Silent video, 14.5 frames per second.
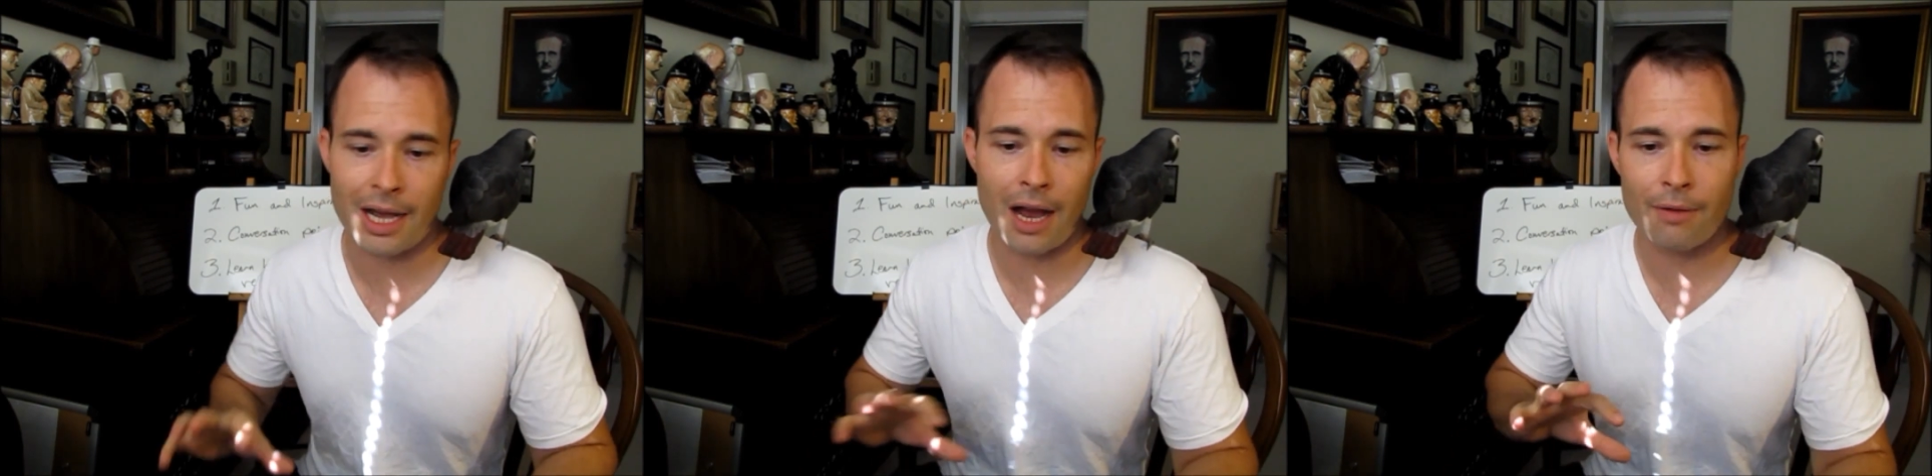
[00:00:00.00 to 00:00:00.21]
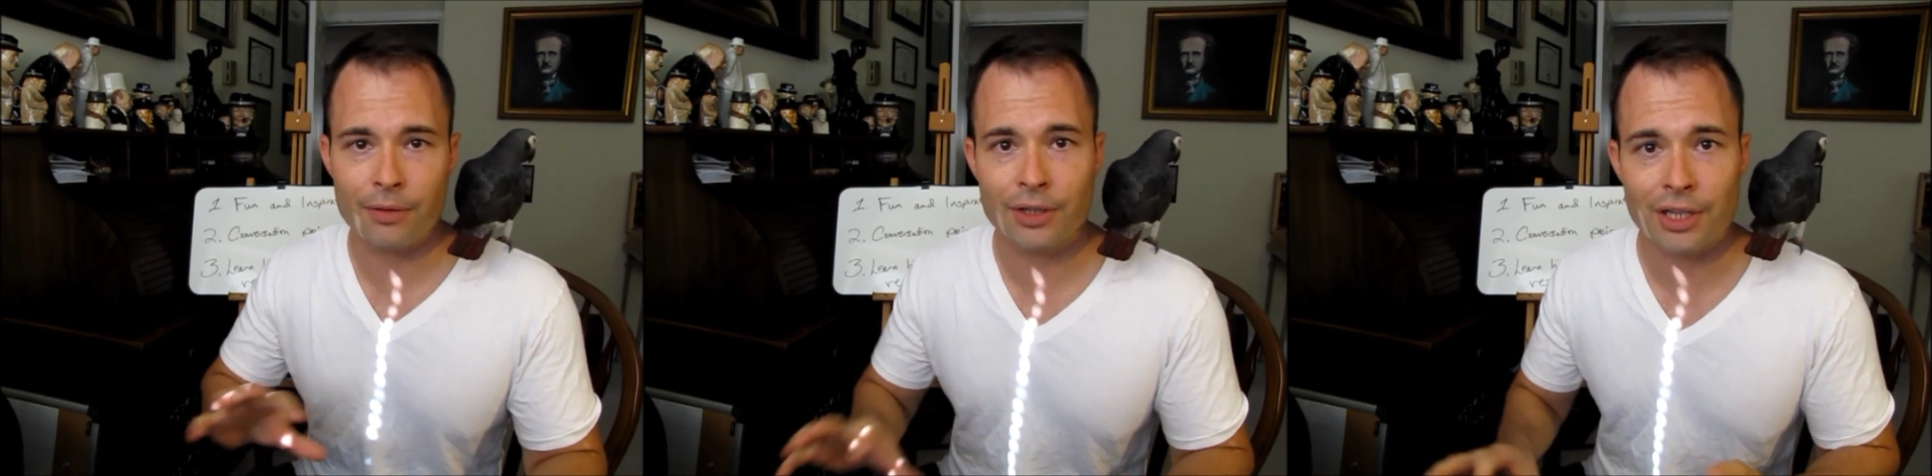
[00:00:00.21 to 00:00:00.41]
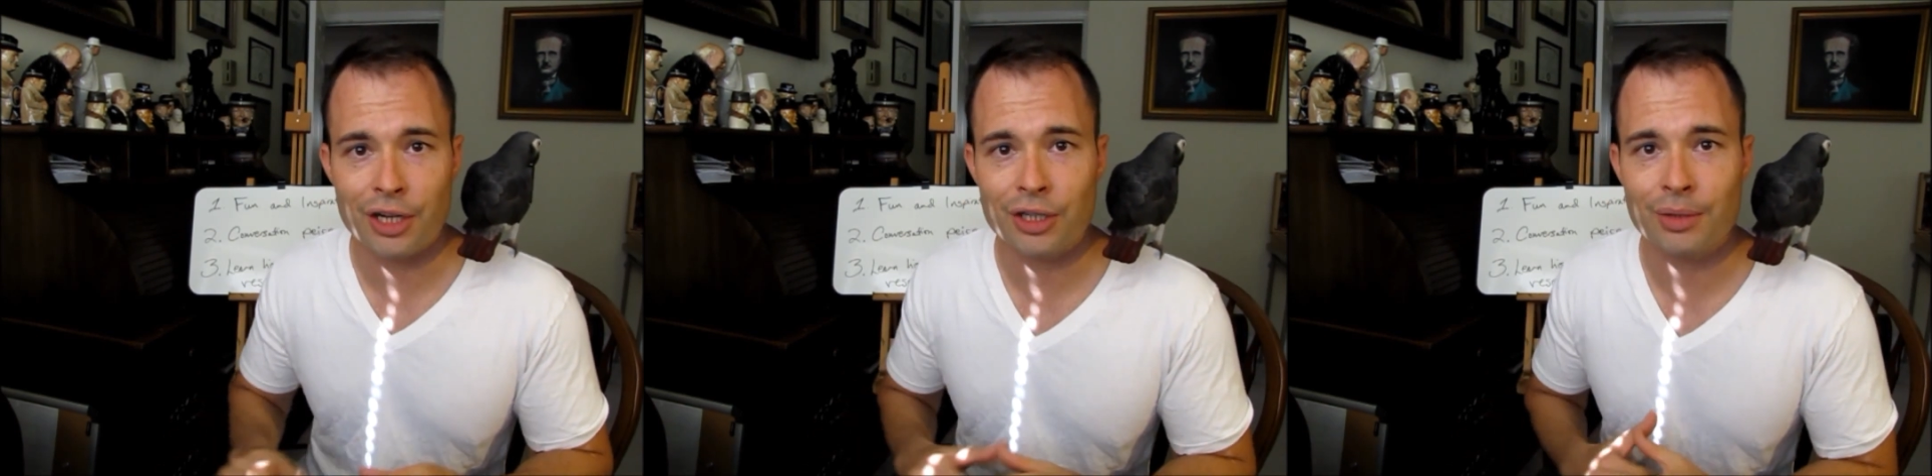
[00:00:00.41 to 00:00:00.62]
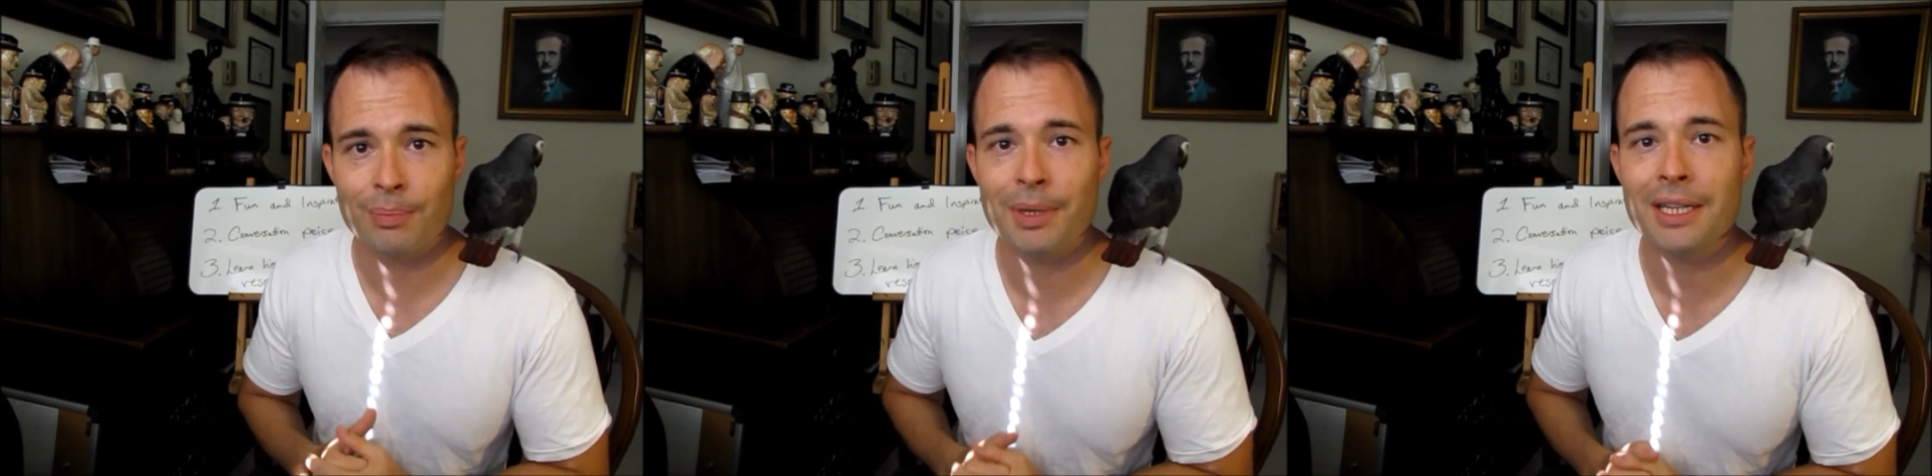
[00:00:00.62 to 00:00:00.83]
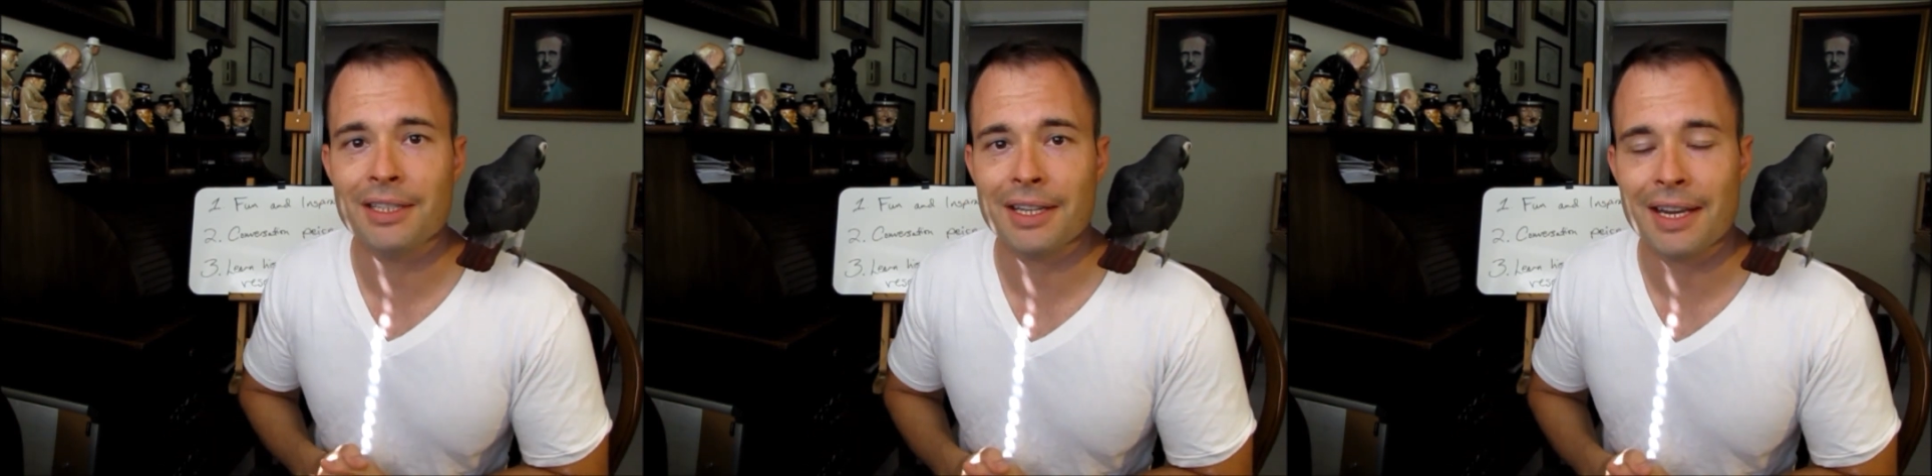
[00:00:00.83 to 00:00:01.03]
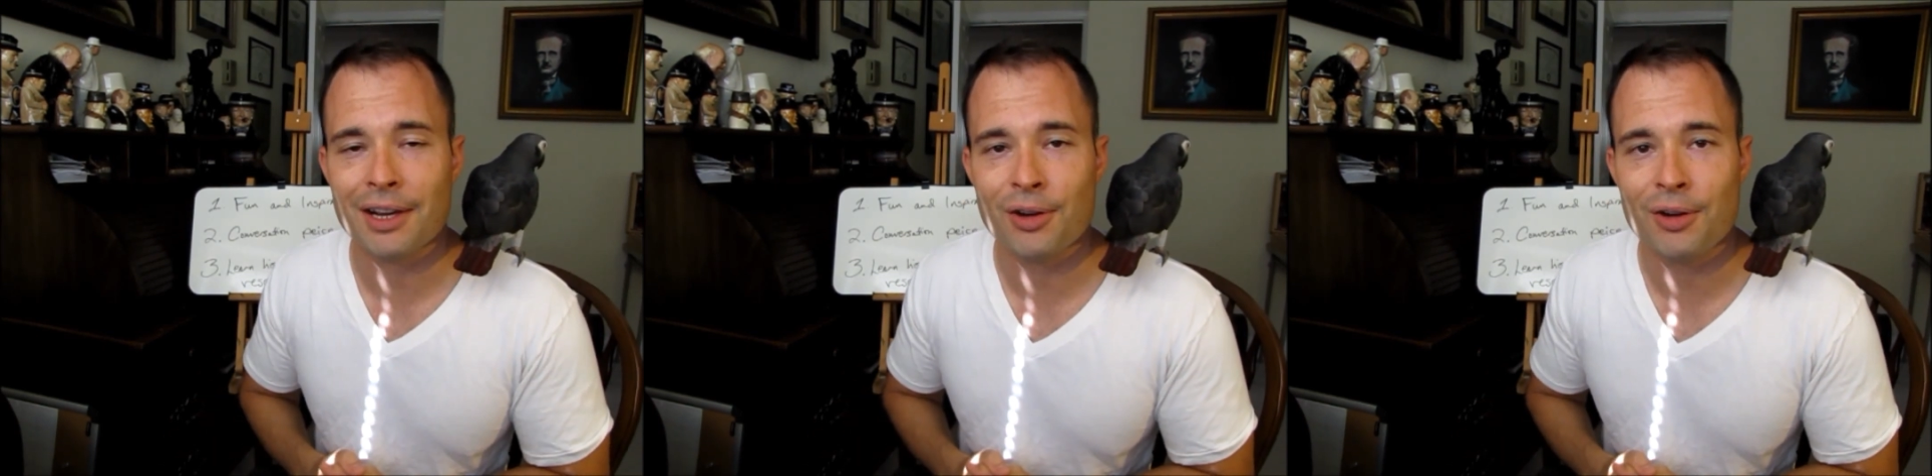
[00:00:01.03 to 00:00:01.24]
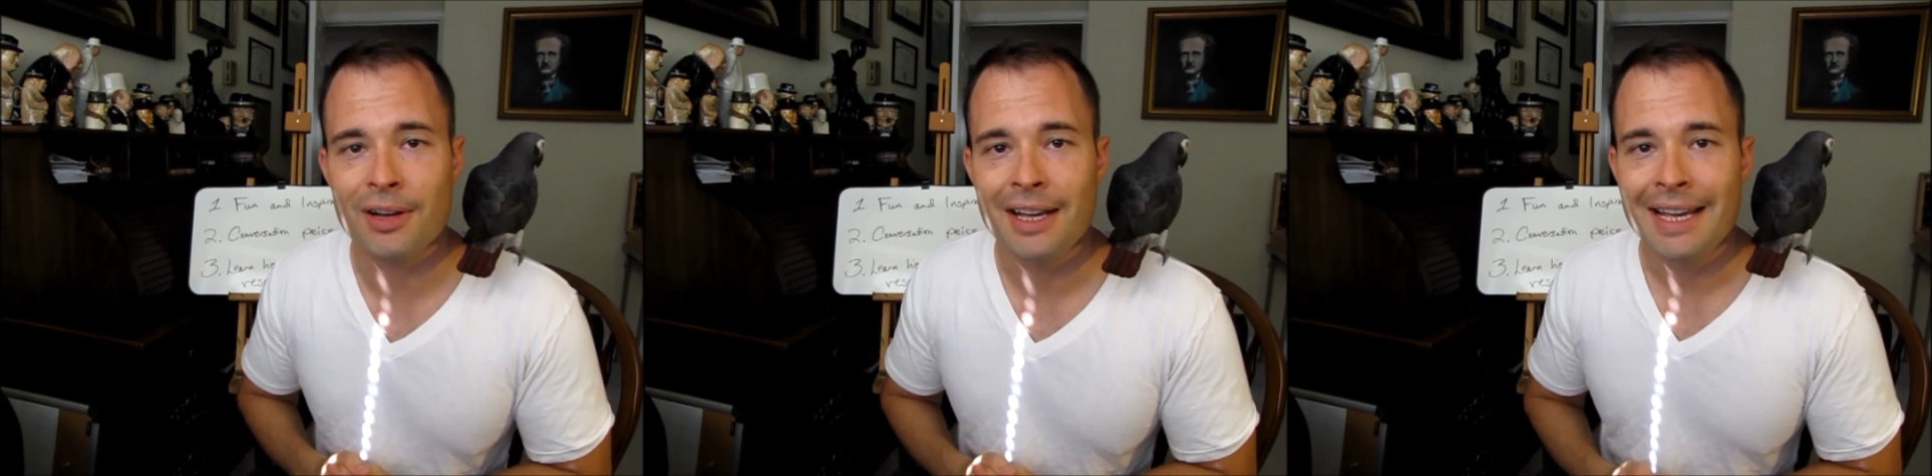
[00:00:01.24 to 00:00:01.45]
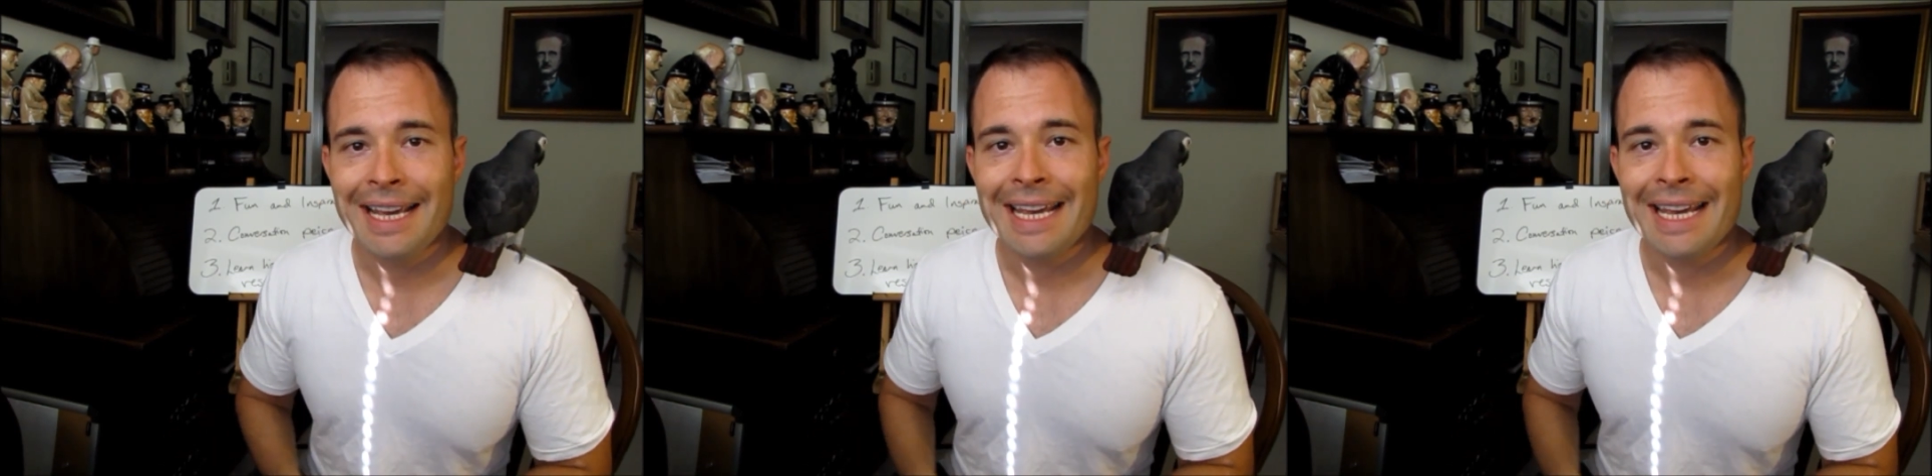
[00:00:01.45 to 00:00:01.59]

conversation piece angle